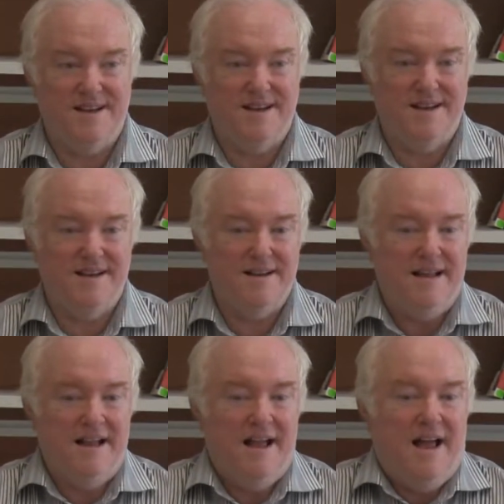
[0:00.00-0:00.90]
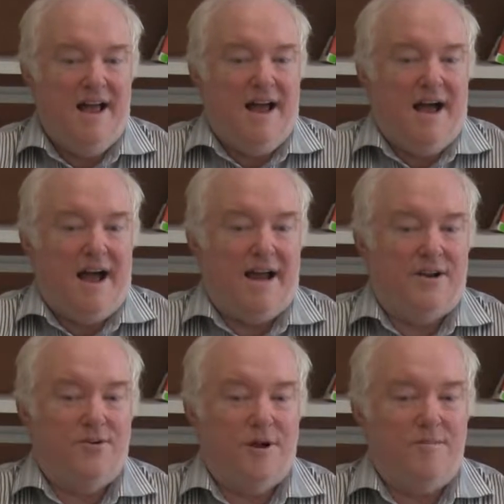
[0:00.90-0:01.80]

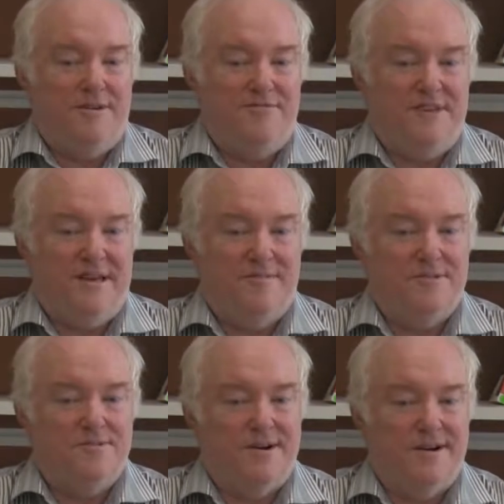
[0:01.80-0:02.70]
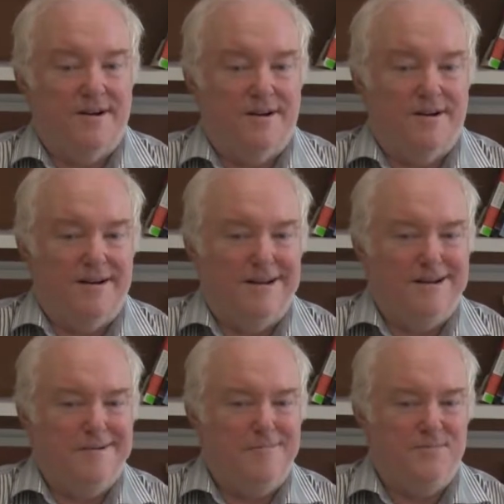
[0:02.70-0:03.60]
I grew up in a family where
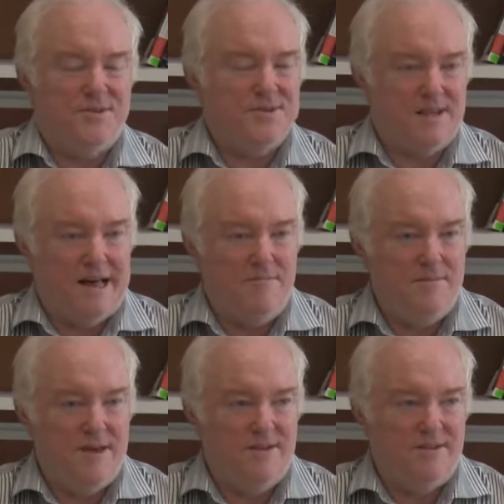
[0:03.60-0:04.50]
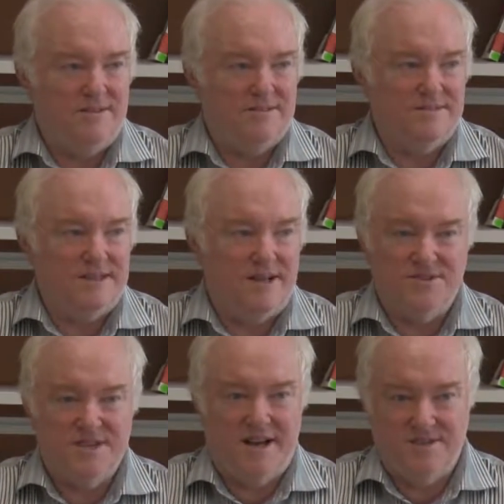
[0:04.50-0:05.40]
there's a lot of mental
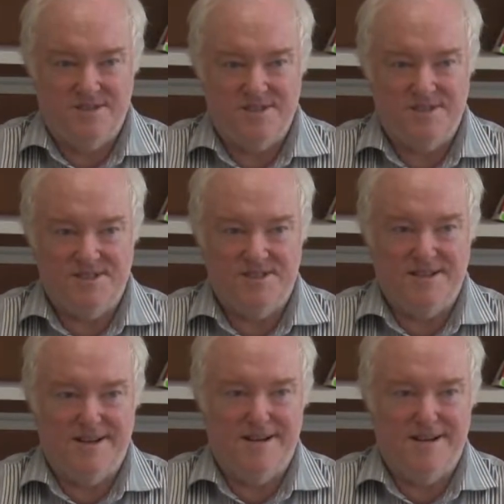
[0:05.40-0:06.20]
health challenges.